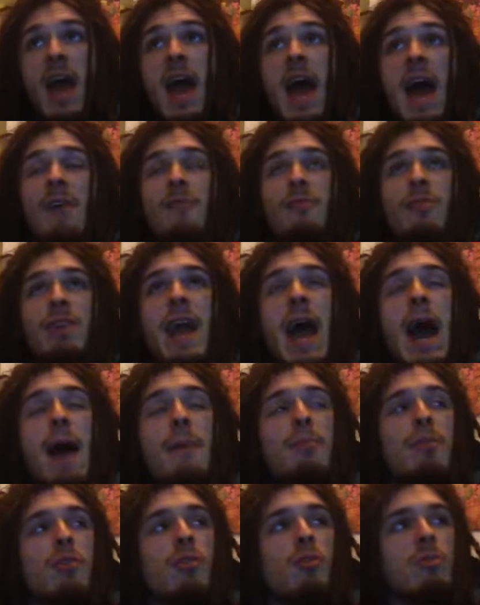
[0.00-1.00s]
Every
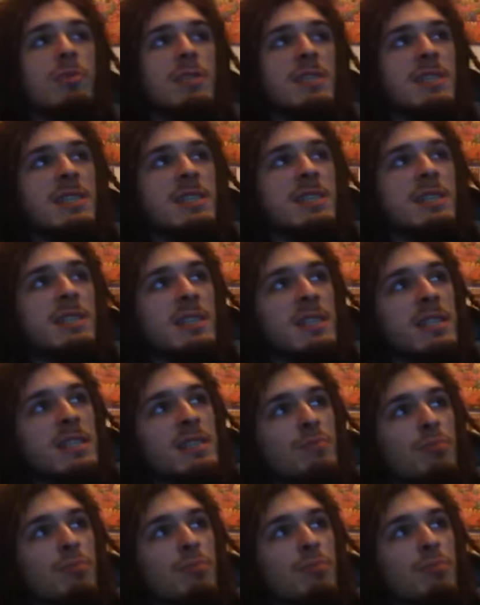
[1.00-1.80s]
Capricorn season is